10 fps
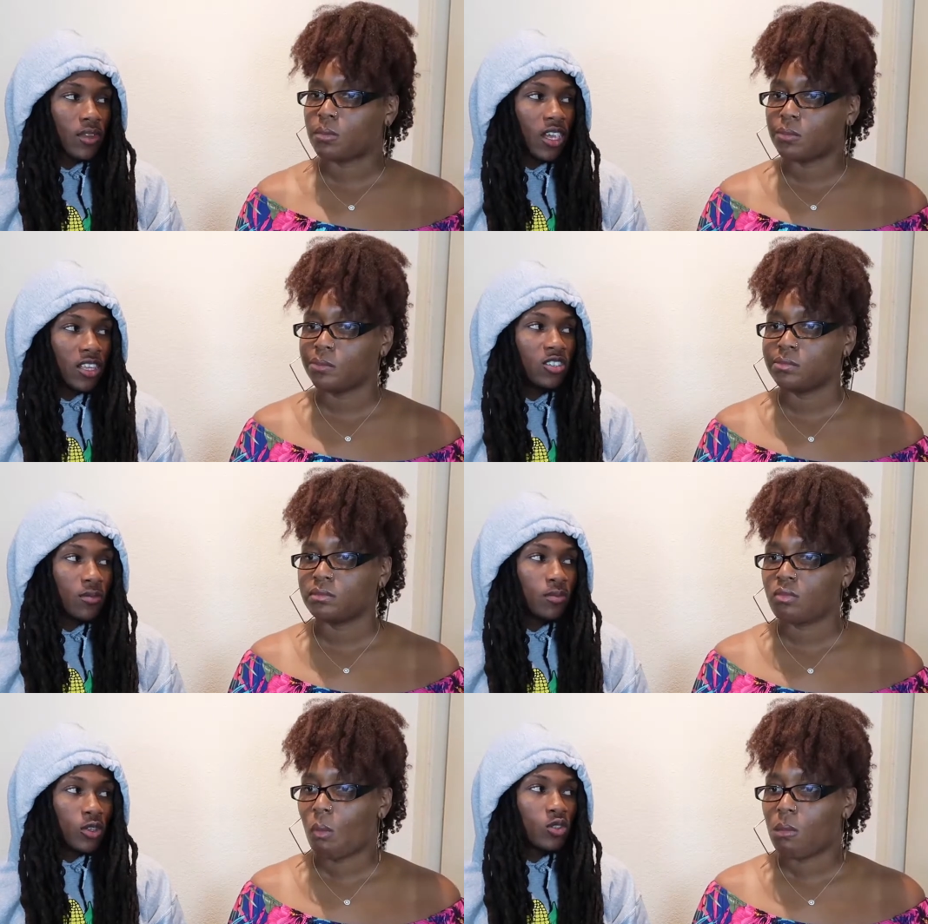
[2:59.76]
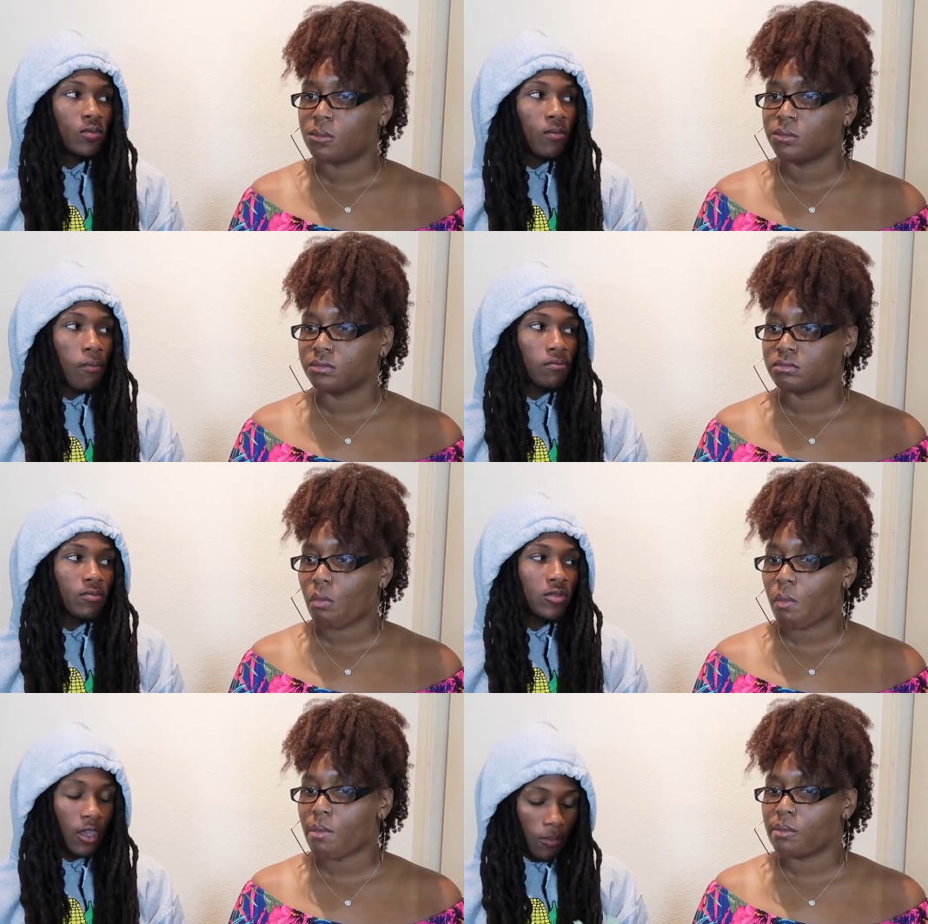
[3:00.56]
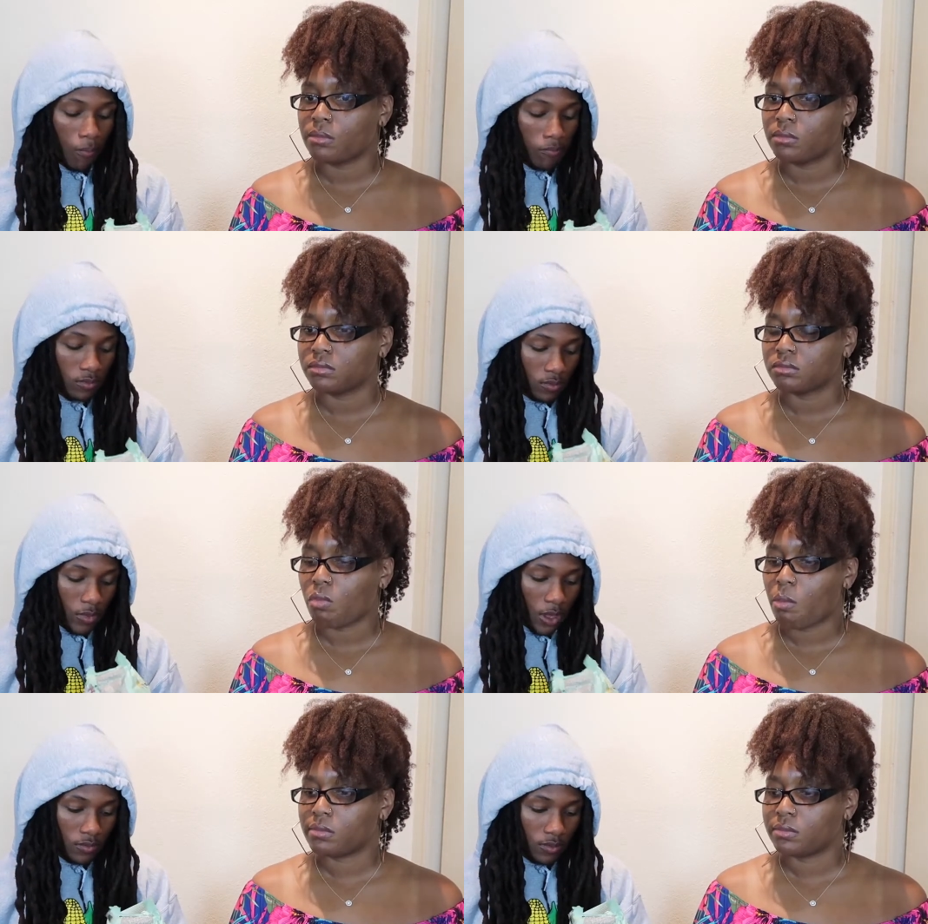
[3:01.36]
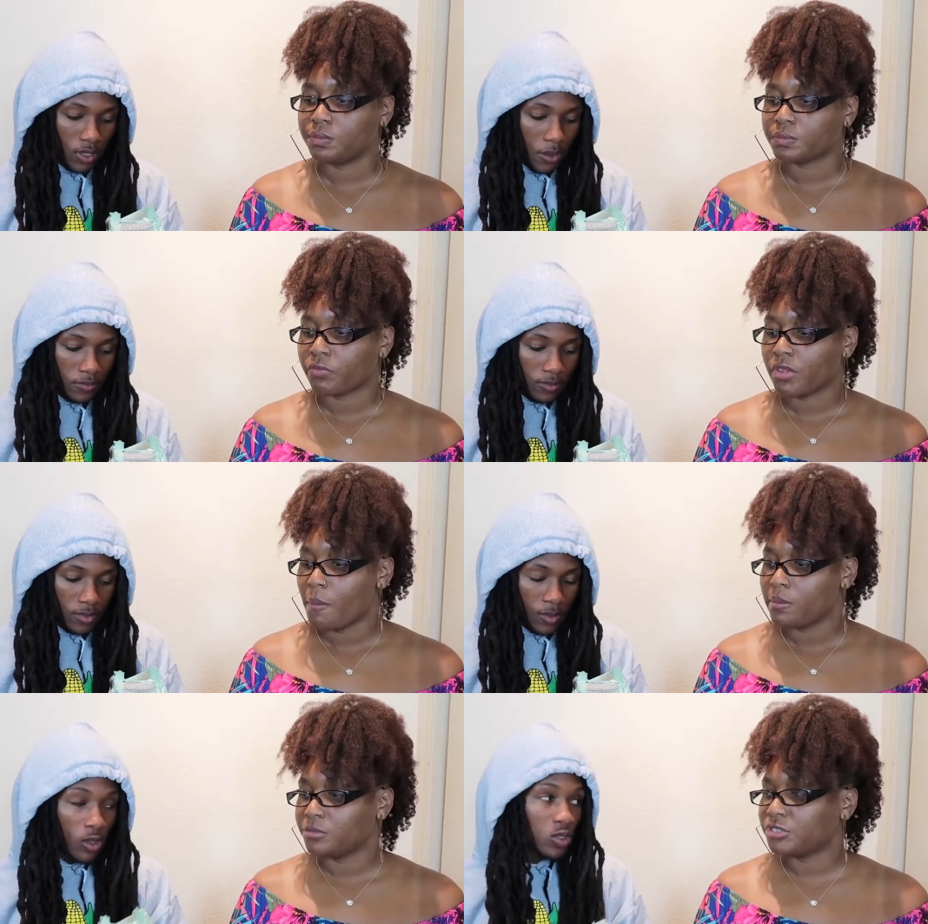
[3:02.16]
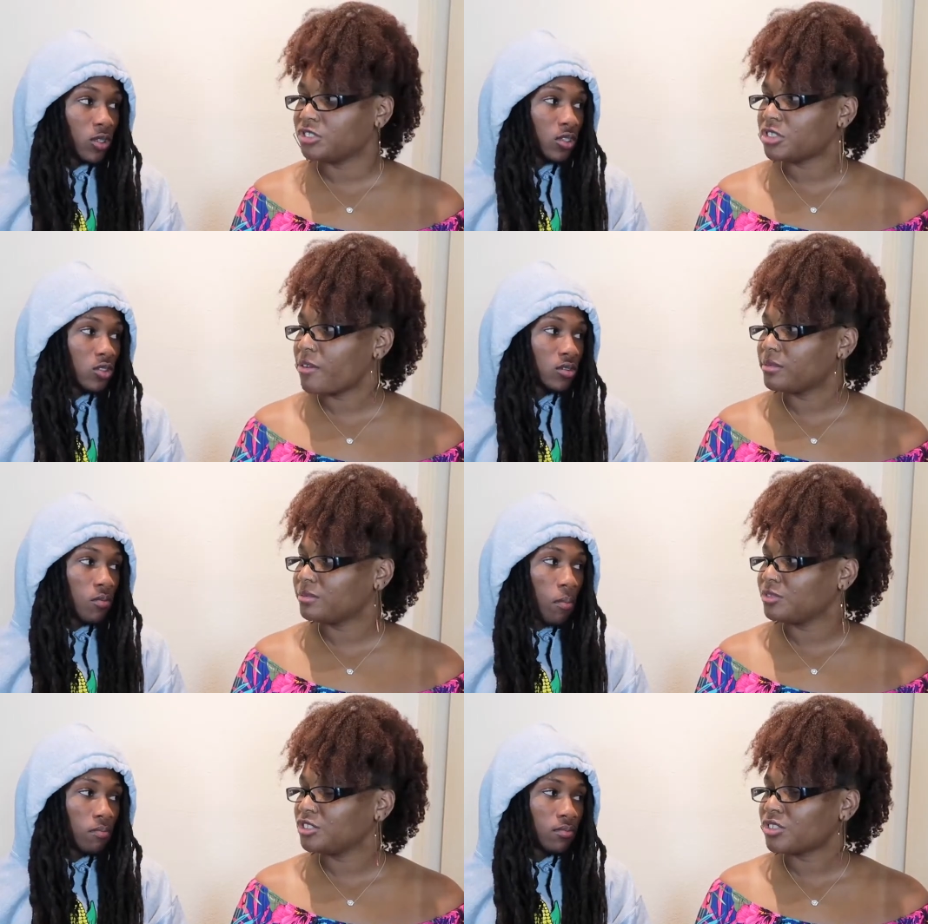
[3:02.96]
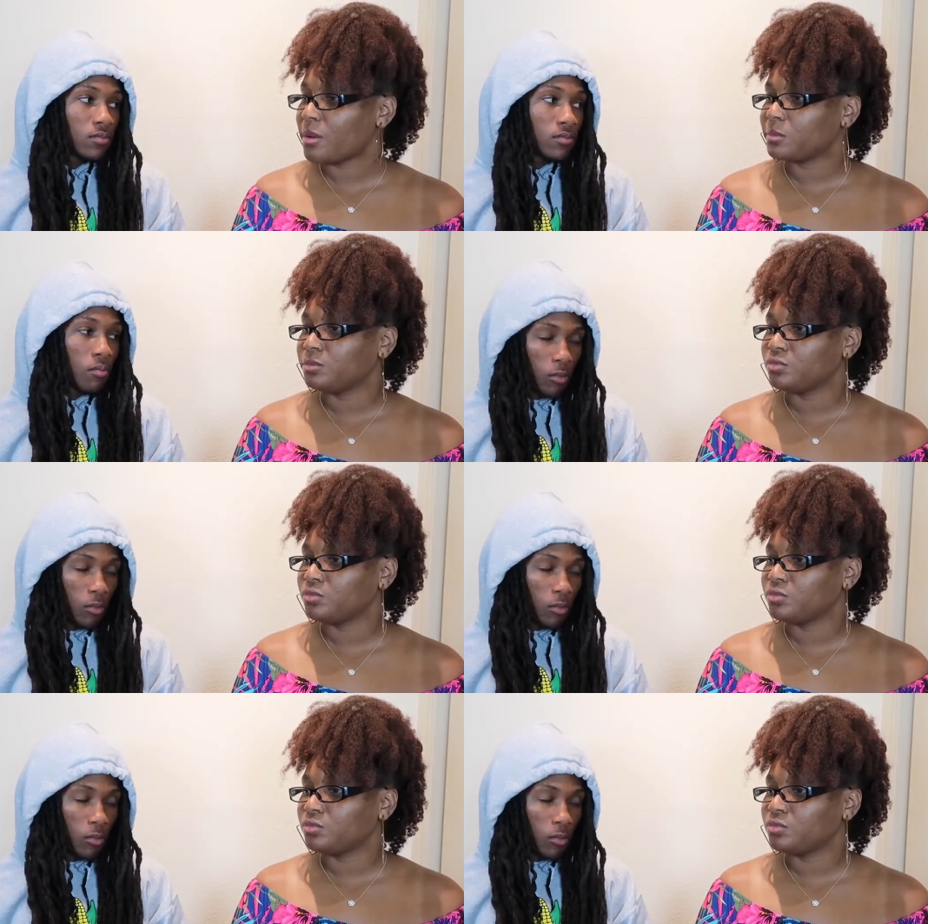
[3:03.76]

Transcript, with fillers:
Speaker 1: Like legit mushroom. Like mushroom. Just take, just take.